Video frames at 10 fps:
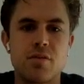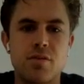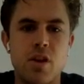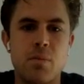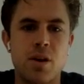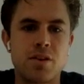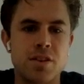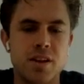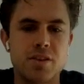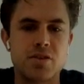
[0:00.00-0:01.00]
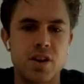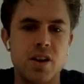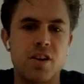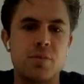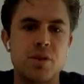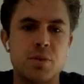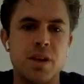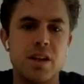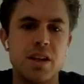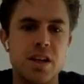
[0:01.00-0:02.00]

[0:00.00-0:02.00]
tripartite trade-off between